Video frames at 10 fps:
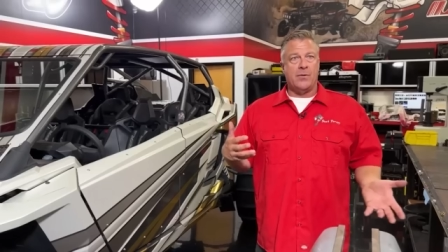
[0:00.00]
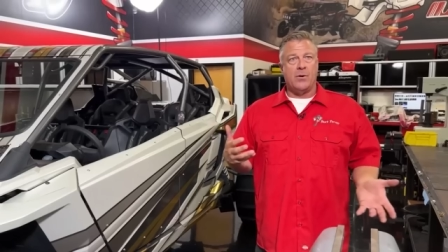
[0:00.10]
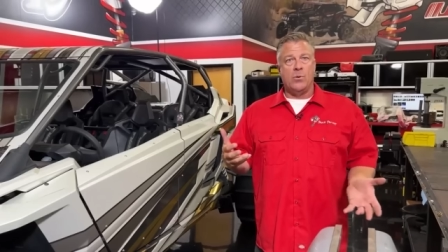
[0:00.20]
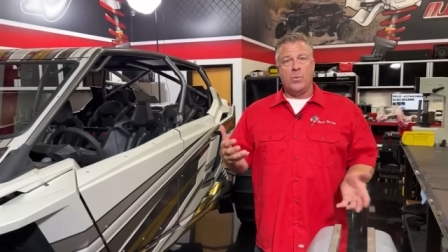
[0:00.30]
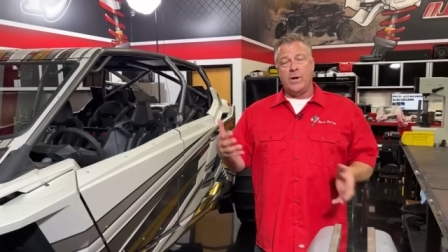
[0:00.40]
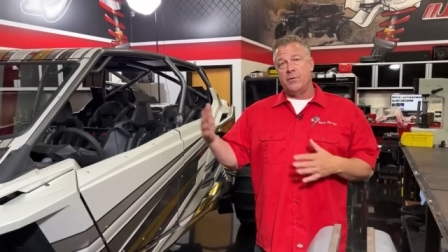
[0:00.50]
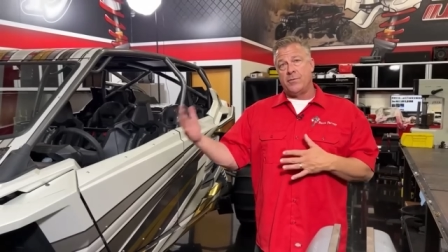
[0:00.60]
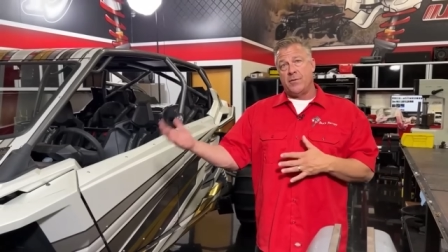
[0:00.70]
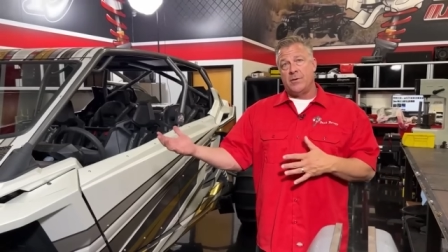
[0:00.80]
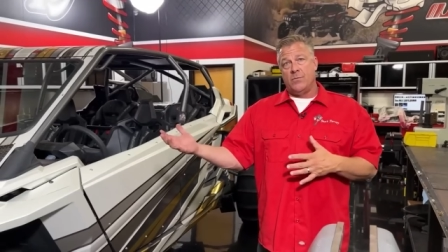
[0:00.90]
their own wheel
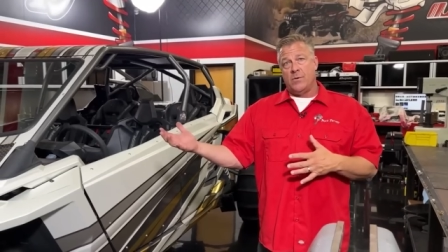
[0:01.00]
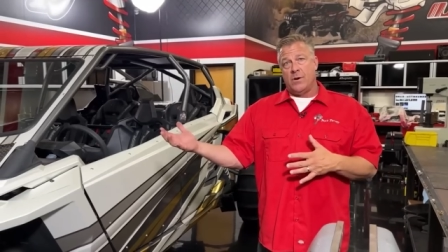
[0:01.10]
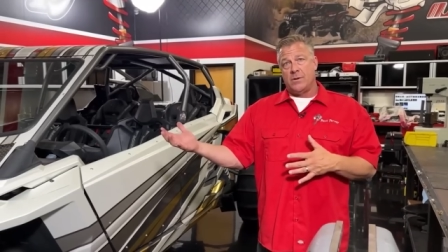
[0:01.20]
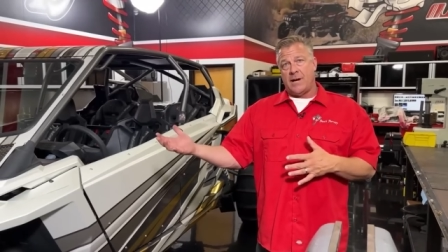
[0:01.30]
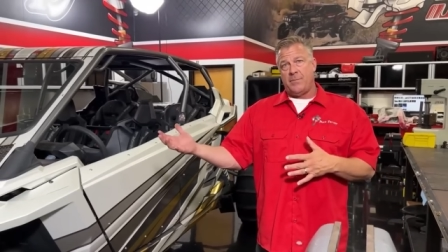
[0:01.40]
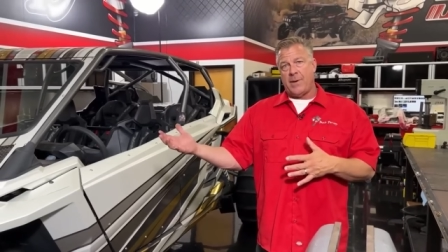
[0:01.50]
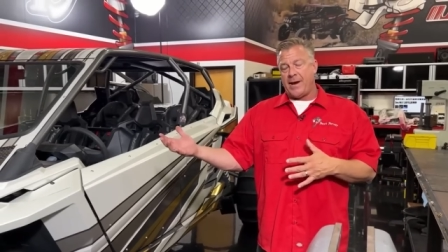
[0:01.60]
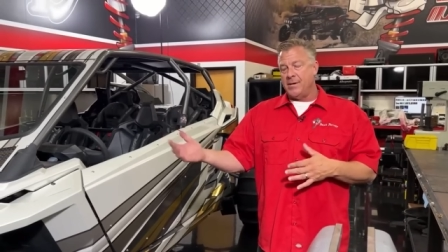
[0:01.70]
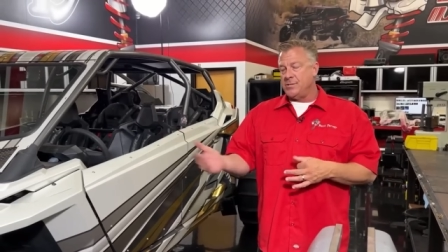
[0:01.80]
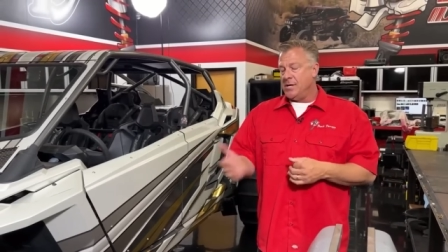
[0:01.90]
for the tire
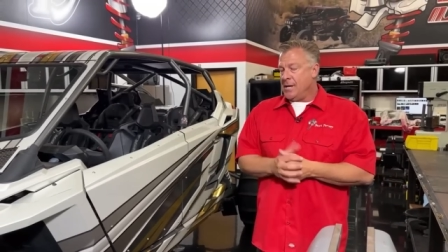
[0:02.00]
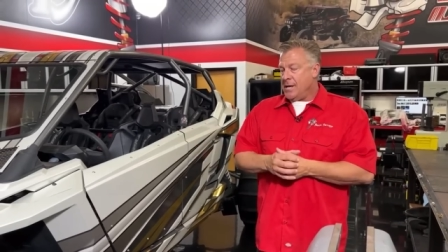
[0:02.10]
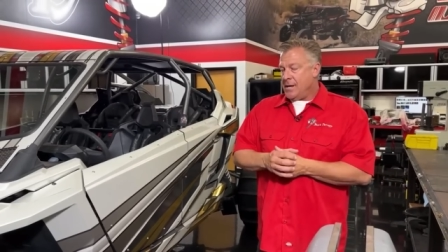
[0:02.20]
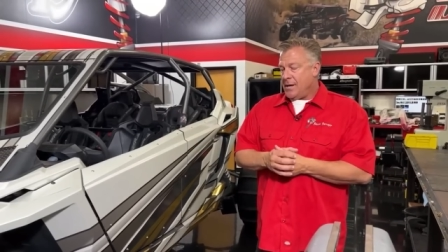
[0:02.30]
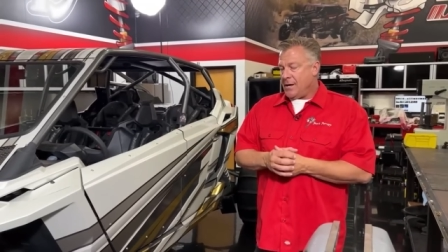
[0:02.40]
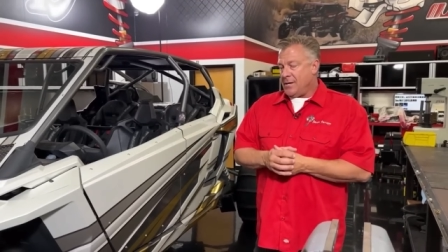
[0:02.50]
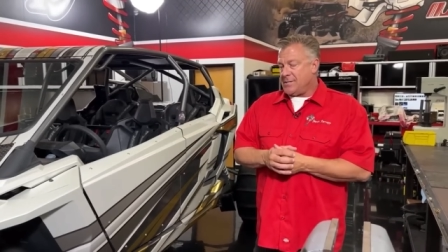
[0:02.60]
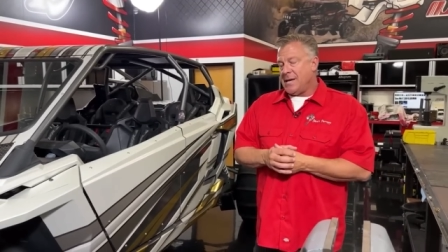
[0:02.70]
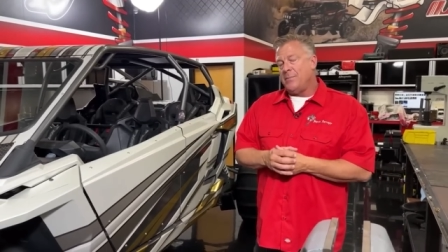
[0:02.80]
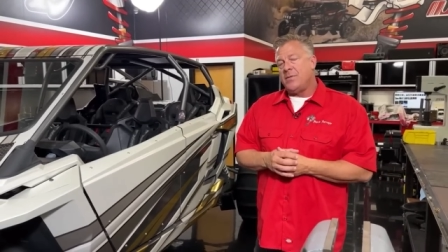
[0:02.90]
package.
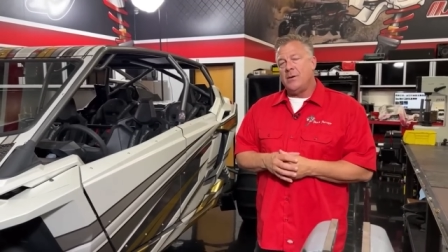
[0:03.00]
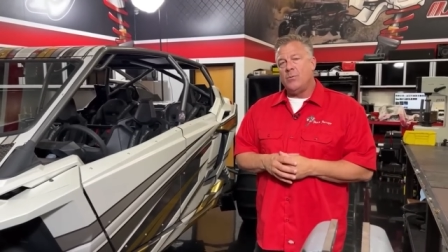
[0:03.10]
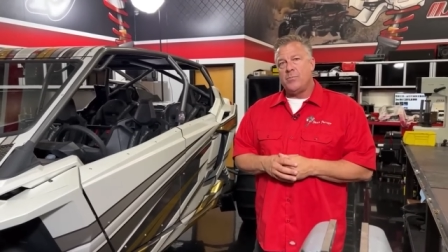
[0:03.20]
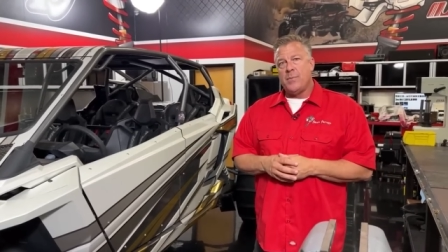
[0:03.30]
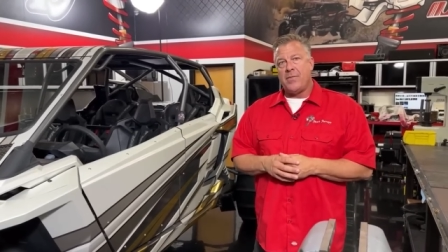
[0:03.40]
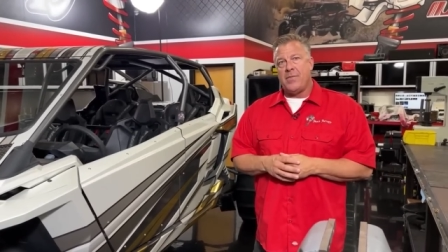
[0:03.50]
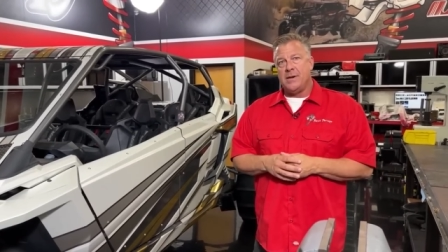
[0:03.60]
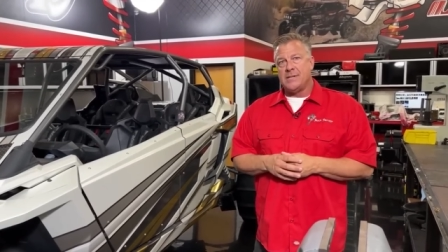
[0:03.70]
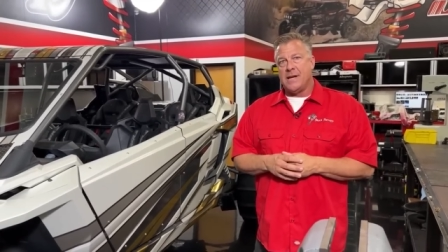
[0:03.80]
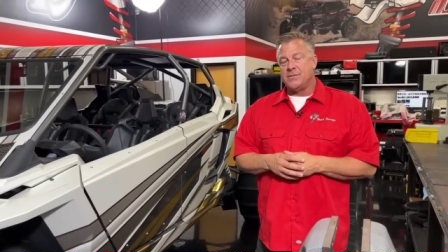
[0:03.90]
Same thing with Method
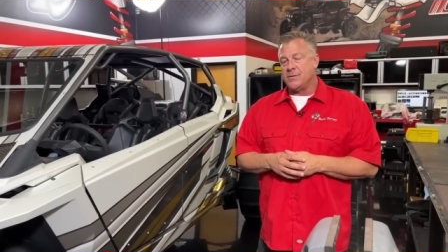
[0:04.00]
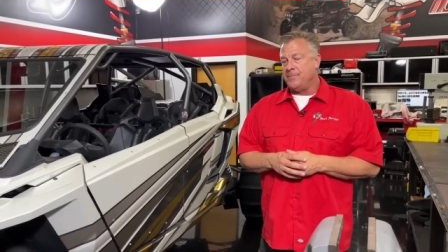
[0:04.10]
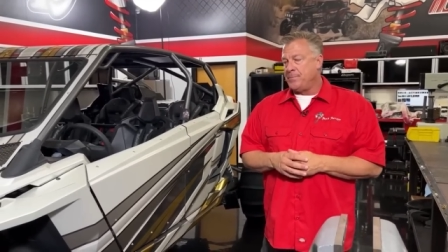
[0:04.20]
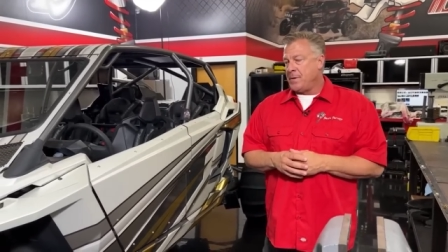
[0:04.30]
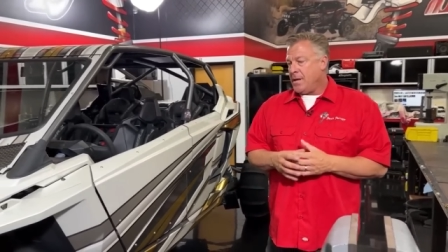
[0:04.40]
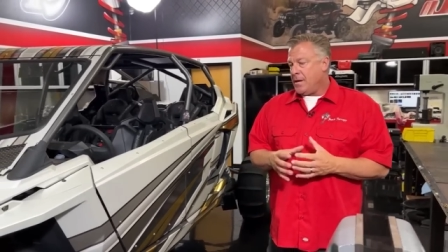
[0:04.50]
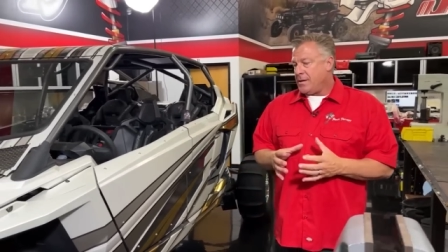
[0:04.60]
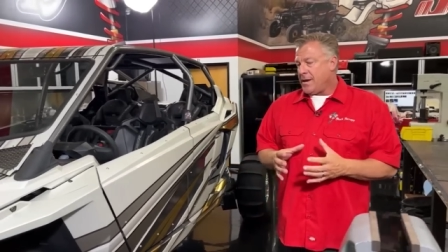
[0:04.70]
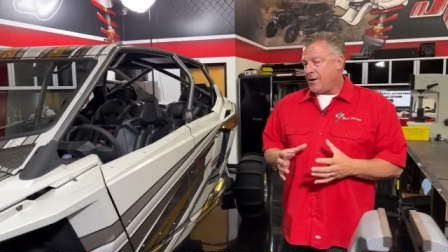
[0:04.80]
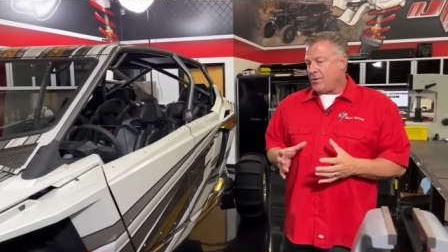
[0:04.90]
and Tensor.
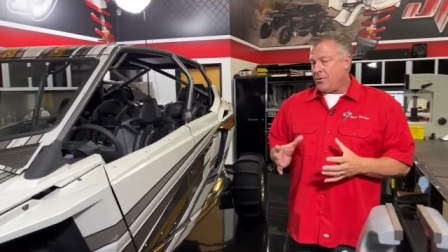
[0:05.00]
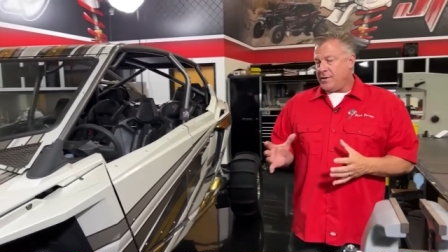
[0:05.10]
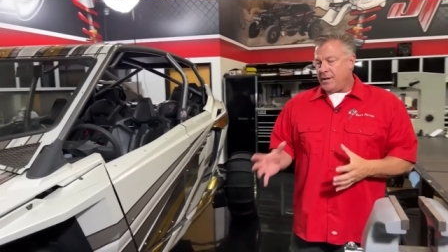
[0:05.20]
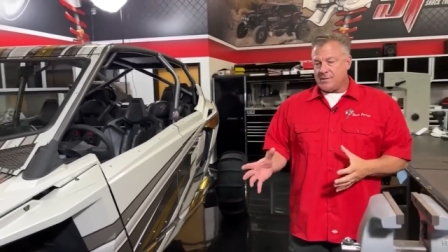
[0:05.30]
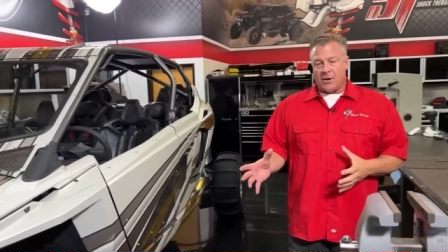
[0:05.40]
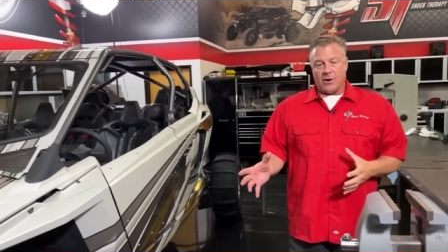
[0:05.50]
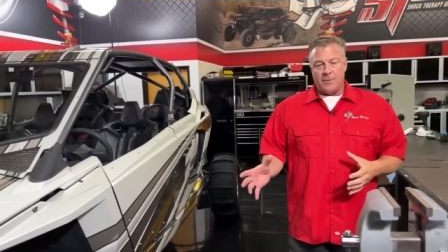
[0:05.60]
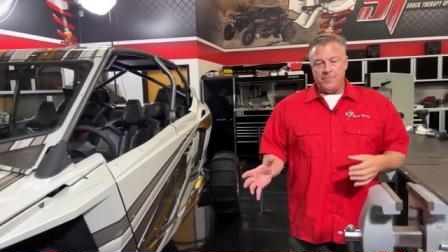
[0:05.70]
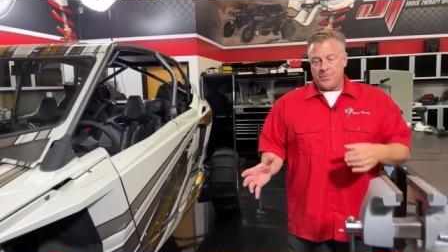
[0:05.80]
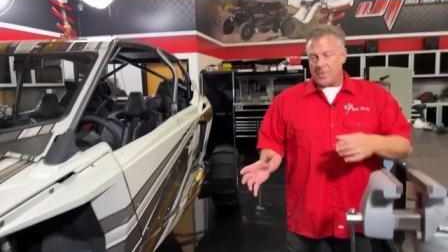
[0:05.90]
Now these are,